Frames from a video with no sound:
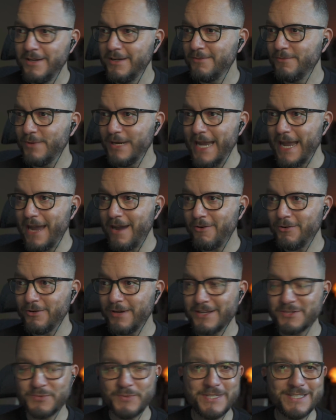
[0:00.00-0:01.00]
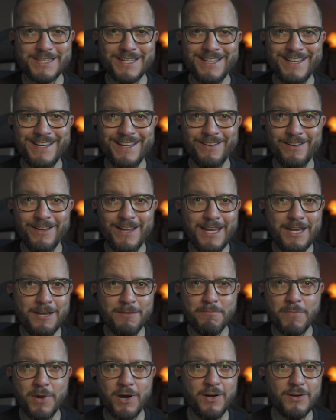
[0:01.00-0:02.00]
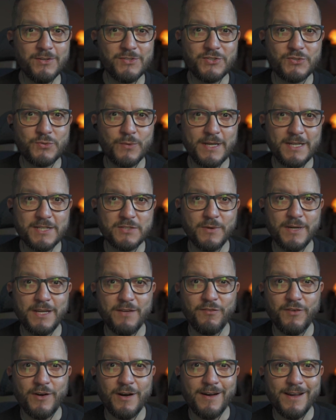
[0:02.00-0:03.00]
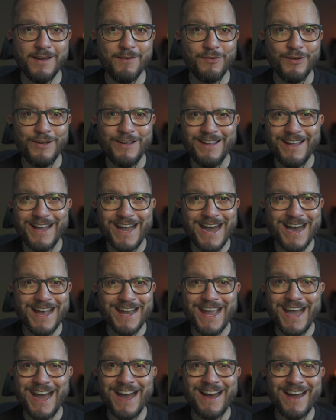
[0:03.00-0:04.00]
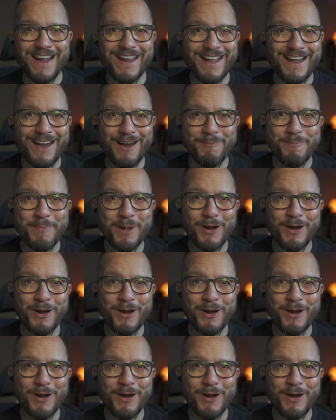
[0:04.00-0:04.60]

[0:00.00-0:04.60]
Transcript: We're now, as we sit here, in March 2025, and I am